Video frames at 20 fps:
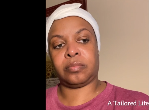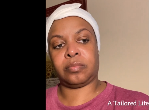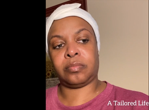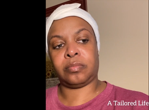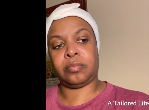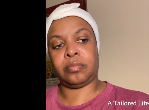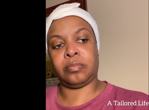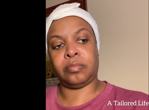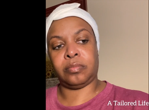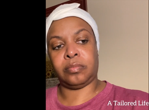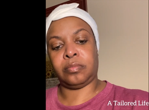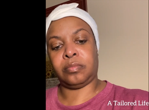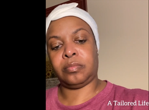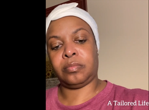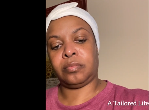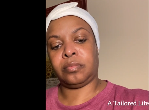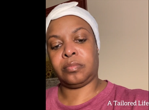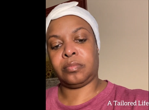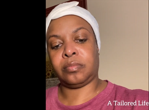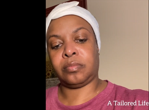
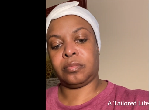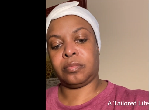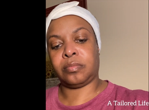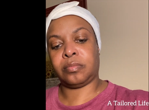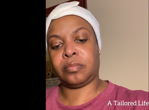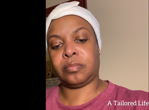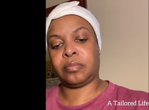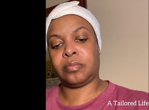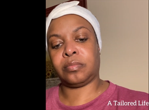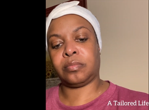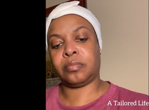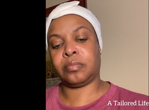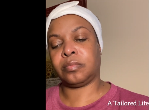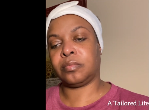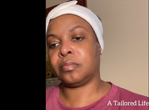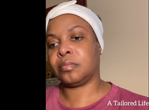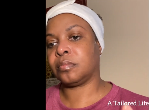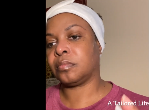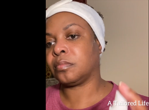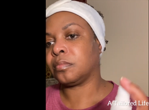
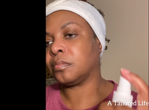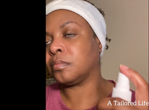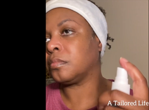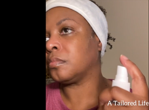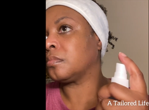[no speech]